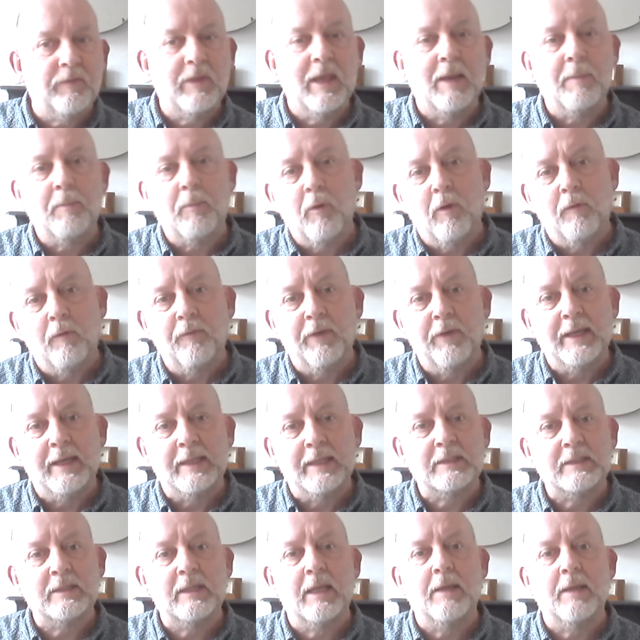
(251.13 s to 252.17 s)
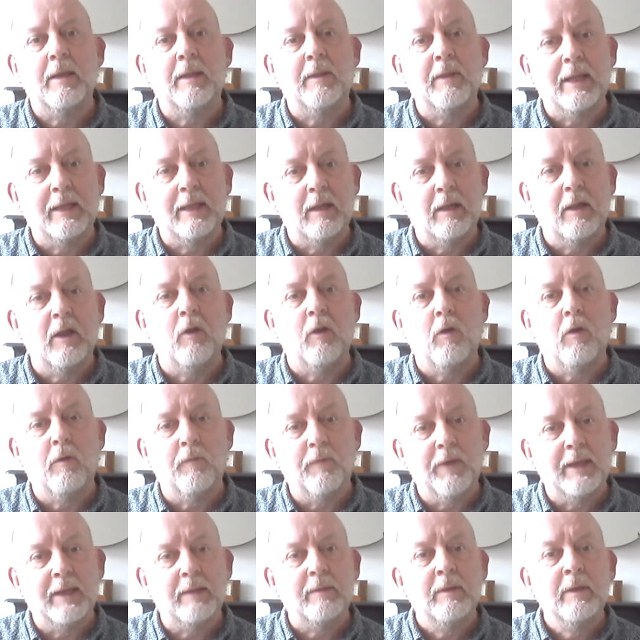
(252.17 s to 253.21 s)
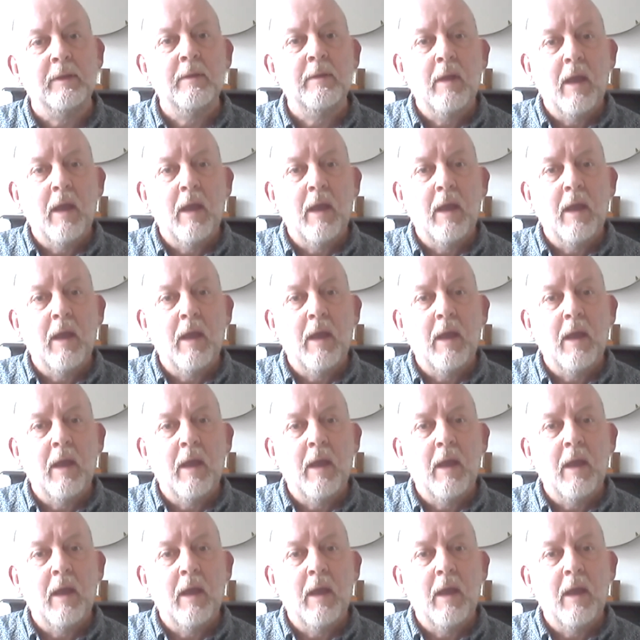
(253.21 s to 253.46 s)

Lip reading: their profits. Then a lot of it,